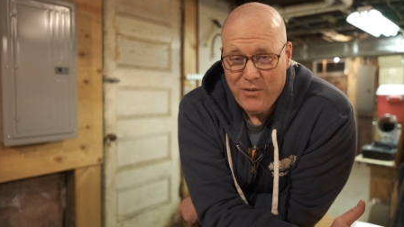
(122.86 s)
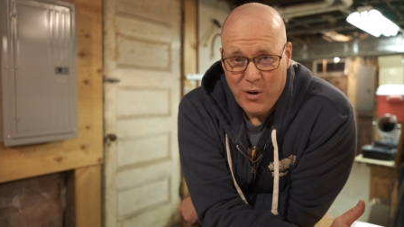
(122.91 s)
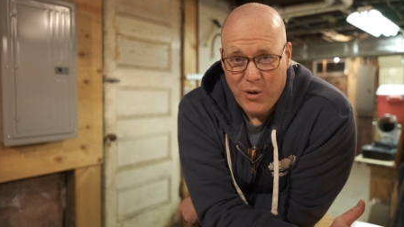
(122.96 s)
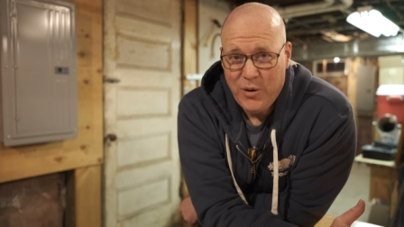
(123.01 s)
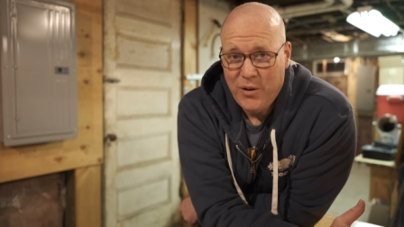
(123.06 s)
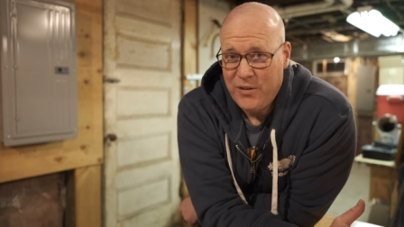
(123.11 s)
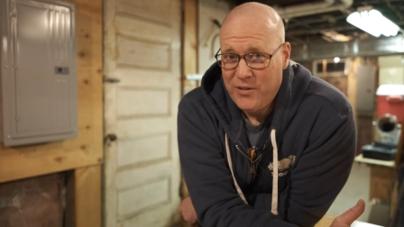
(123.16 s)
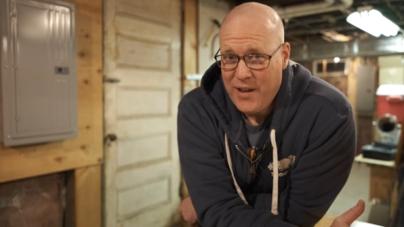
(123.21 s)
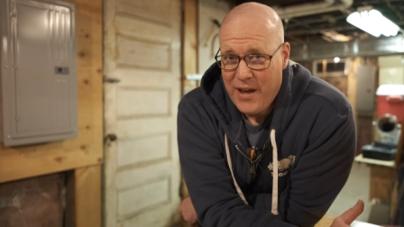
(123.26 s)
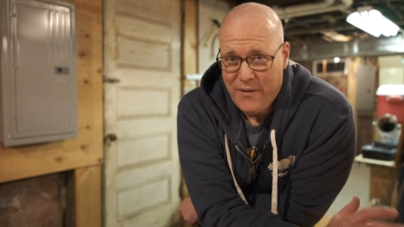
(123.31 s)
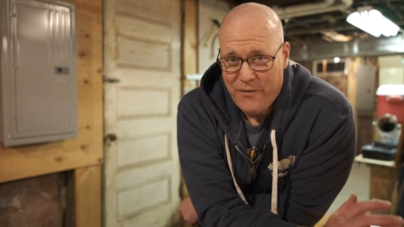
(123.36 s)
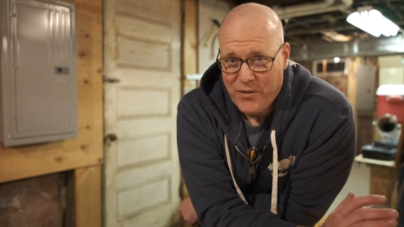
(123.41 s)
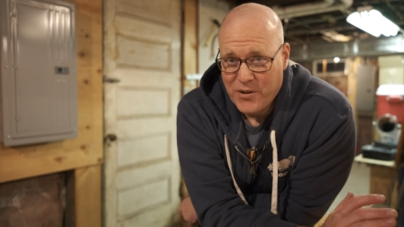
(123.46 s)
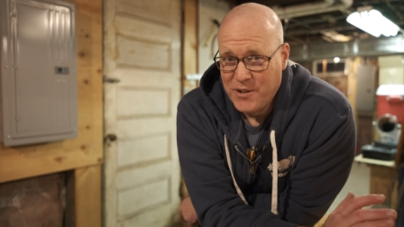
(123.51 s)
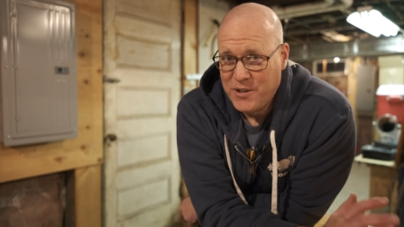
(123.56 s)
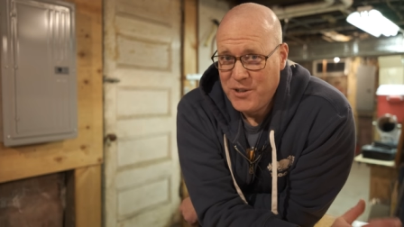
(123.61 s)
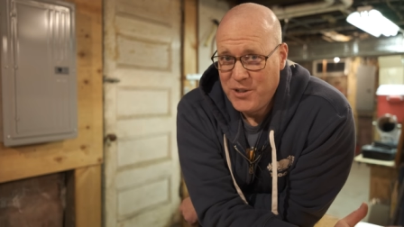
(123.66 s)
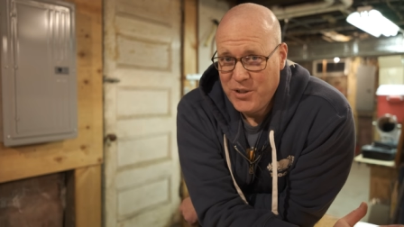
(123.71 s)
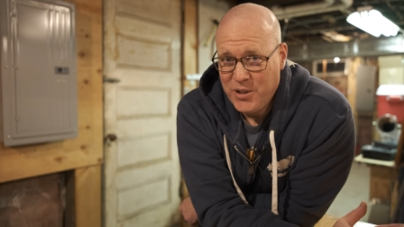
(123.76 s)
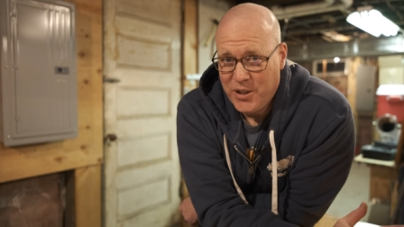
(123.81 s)
noticed that for
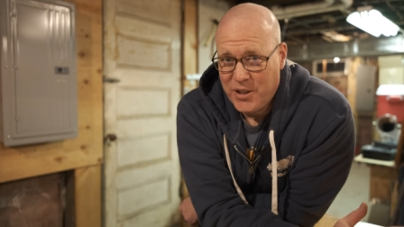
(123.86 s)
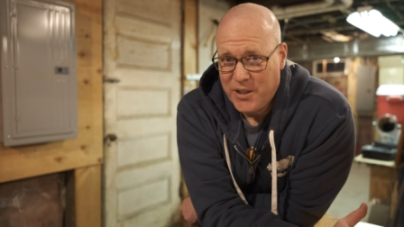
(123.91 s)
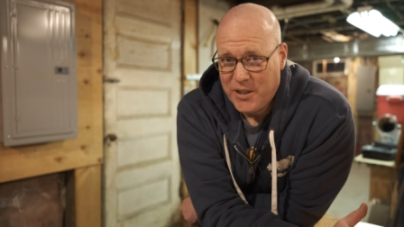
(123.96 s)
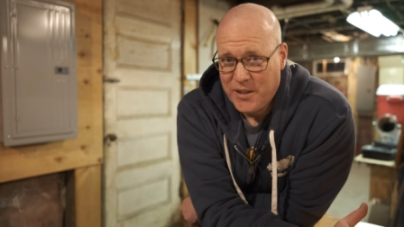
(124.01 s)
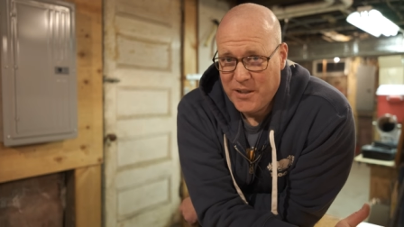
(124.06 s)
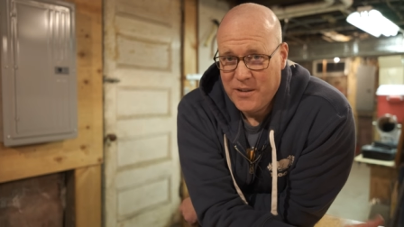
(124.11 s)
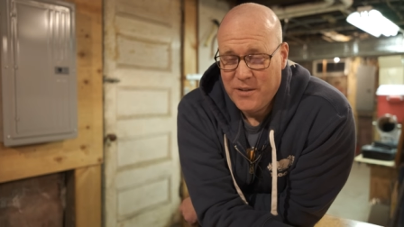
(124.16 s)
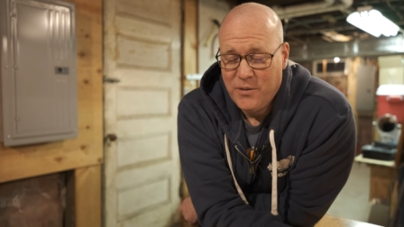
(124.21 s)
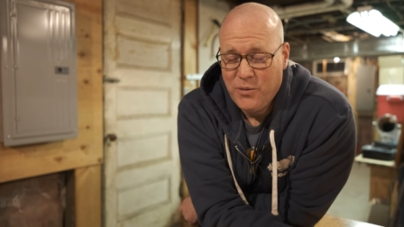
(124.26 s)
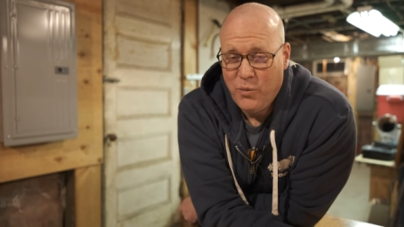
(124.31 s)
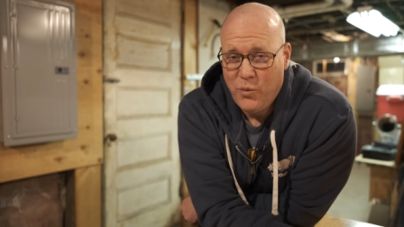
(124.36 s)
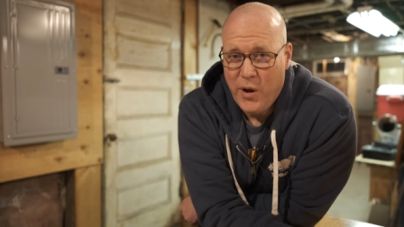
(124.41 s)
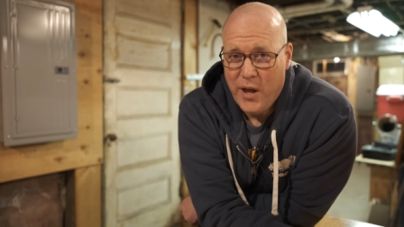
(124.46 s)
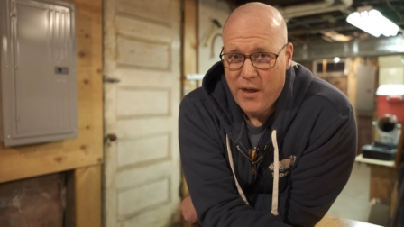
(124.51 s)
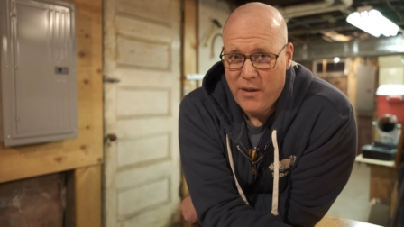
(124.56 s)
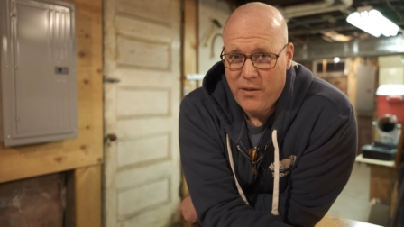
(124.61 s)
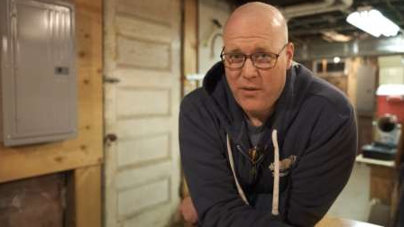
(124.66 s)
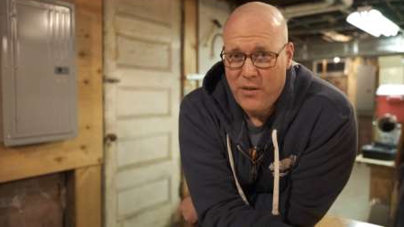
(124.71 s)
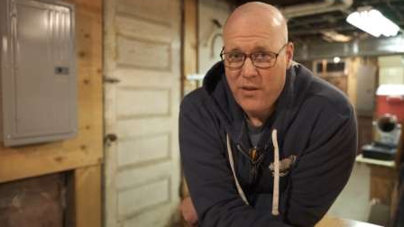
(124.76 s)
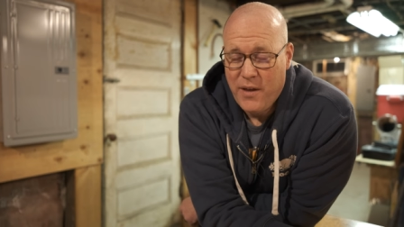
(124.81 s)
sure
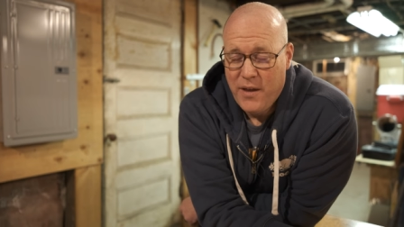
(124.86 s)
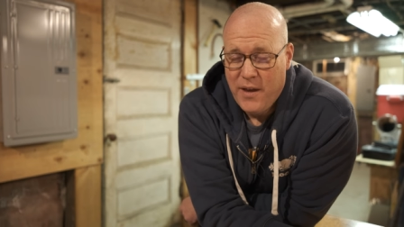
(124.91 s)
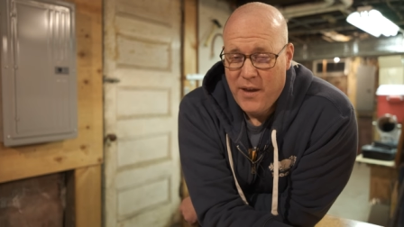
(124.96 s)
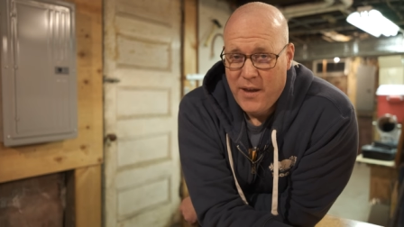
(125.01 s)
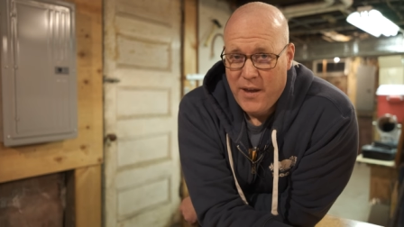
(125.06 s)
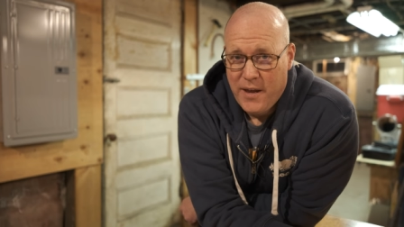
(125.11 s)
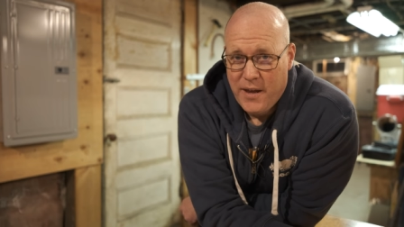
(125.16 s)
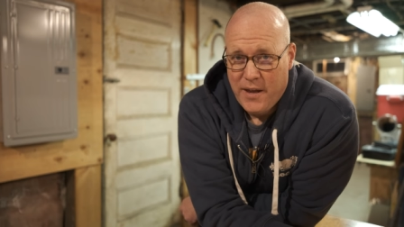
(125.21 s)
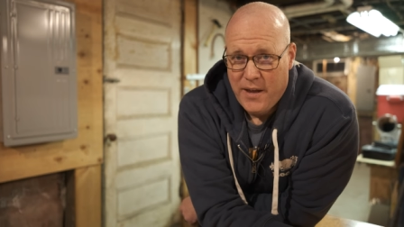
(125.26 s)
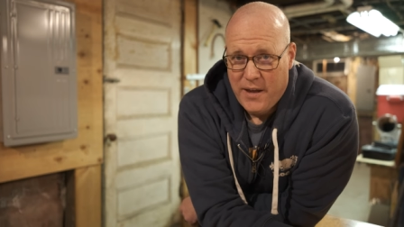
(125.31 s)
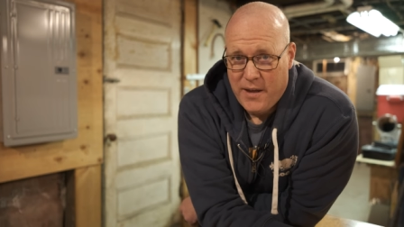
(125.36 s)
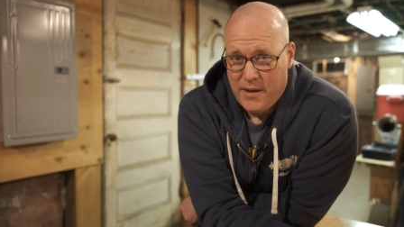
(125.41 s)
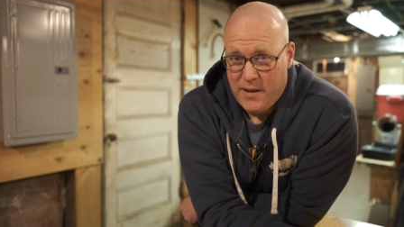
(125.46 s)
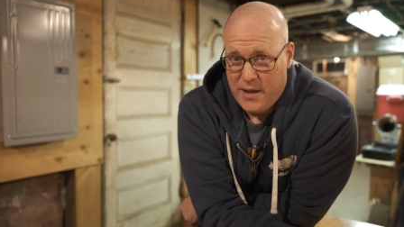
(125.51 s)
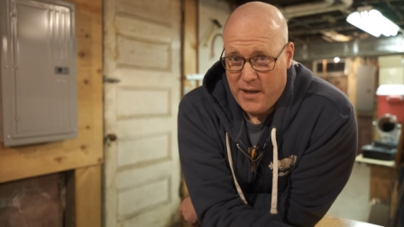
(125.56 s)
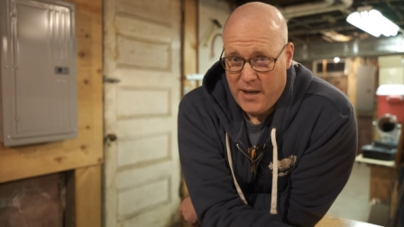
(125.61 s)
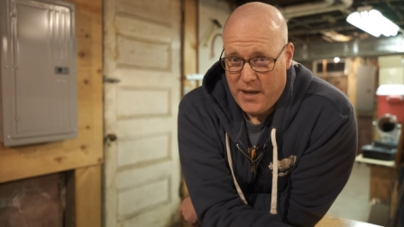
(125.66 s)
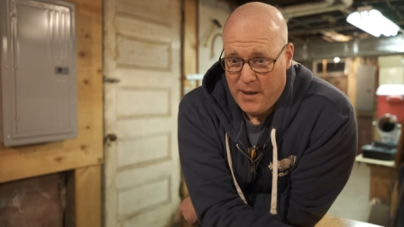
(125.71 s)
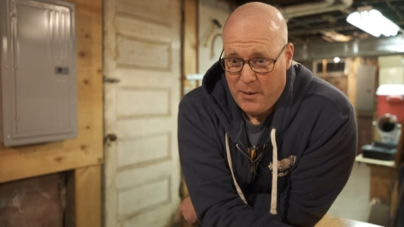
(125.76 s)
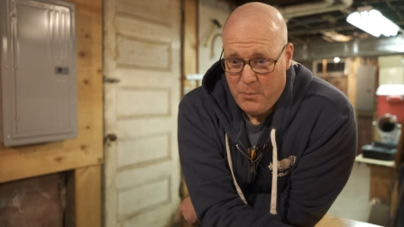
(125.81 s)
with
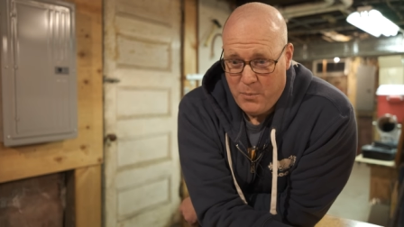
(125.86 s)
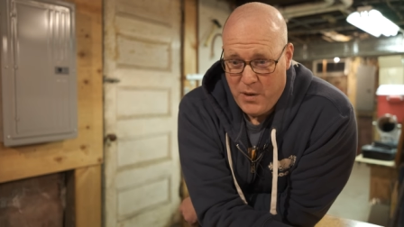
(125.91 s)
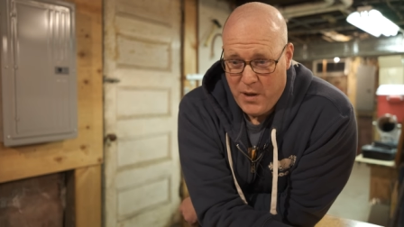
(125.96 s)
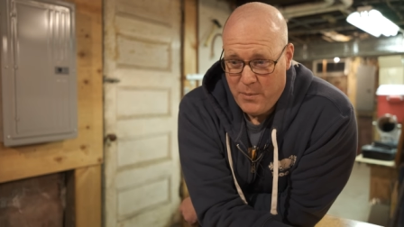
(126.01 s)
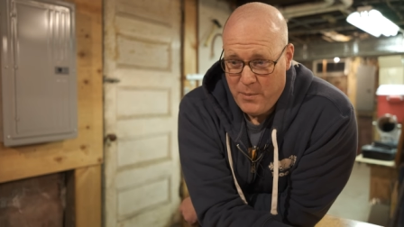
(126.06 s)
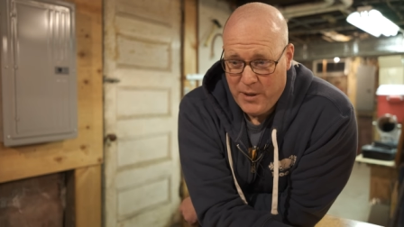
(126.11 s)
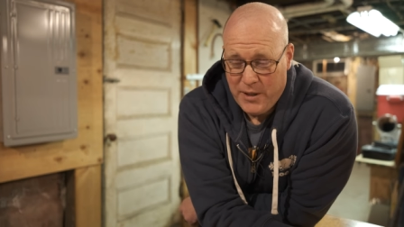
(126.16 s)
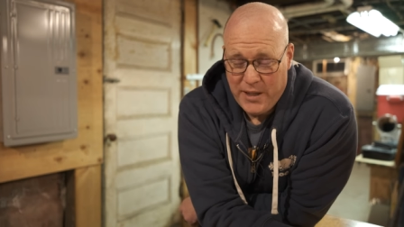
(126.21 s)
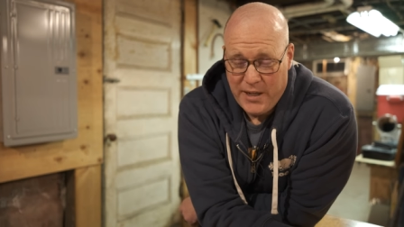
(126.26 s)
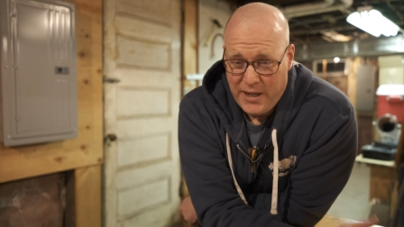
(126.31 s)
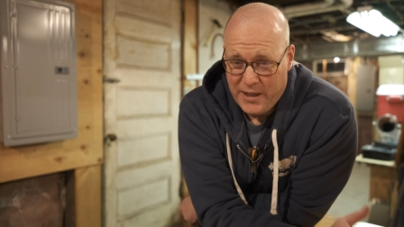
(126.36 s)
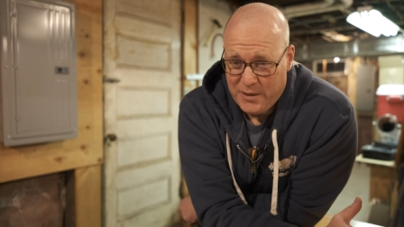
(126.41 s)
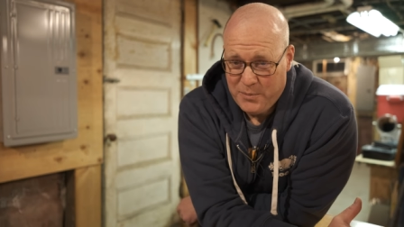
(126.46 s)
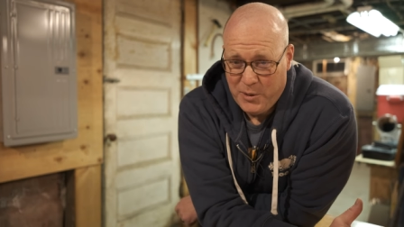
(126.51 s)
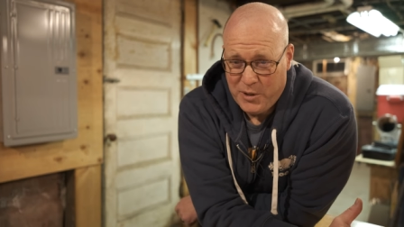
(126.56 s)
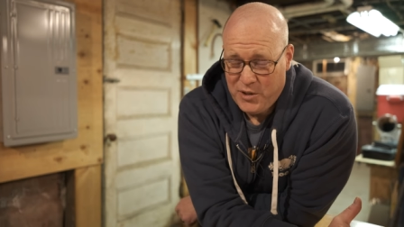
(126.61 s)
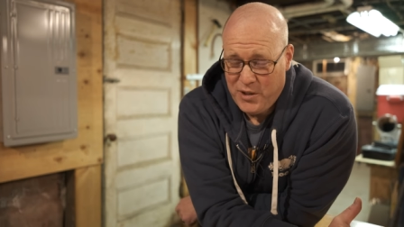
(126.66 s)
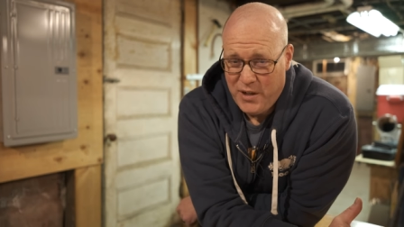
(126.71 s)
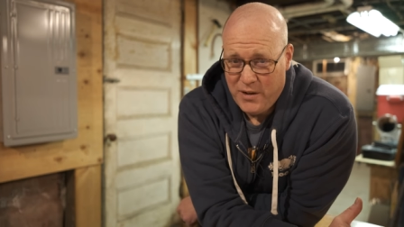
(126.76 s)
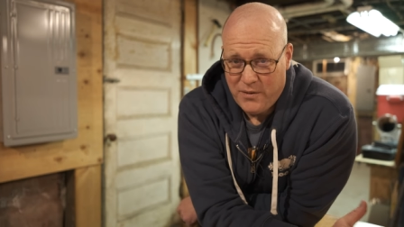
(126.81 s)
uh, the ability,
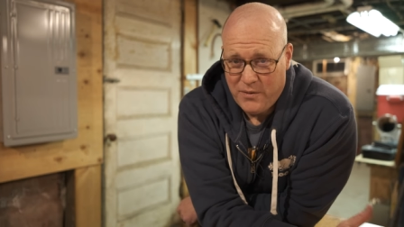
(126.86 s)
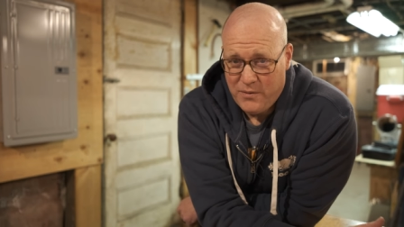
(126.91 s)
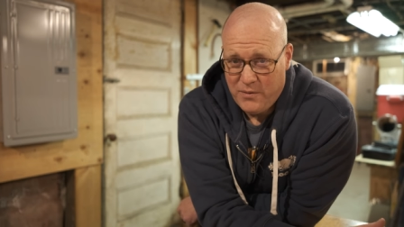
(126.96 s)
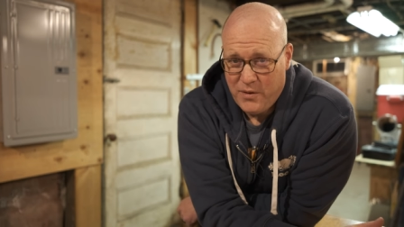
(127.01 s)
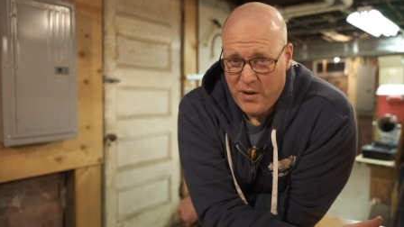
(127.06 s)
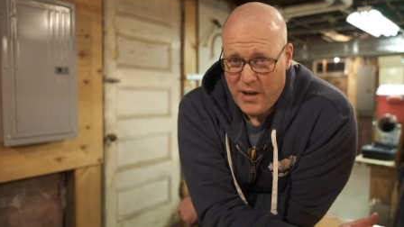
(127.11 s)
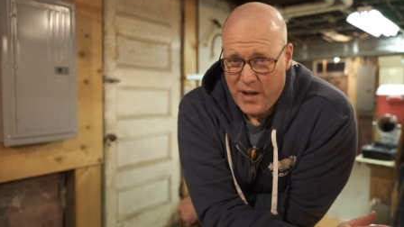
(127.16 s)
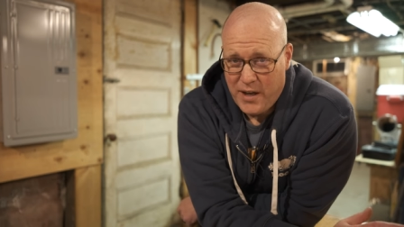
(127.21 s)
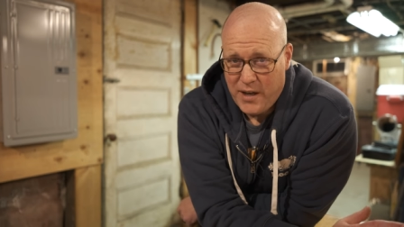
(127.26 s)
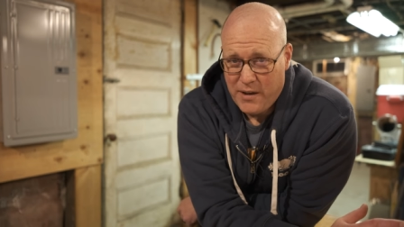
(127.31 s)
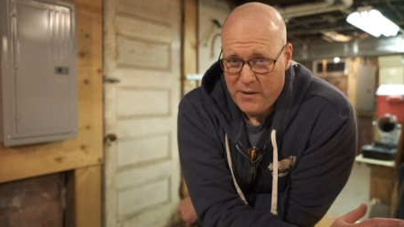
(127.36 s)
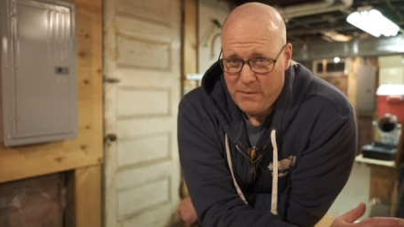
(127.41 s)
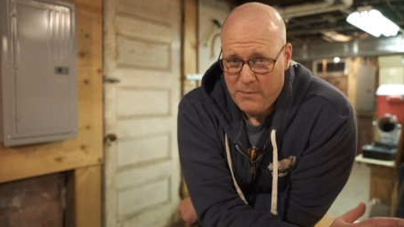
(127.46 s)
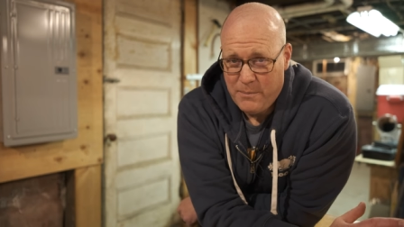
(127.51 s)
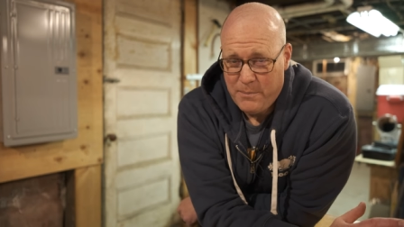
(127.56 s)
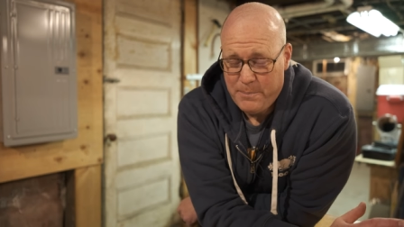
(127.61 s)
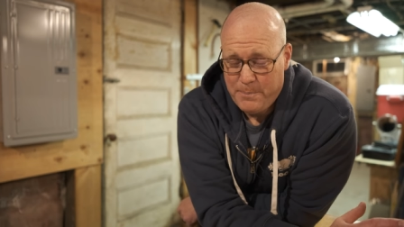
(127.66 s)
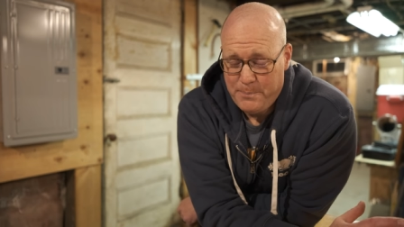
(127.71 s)
especially in uh,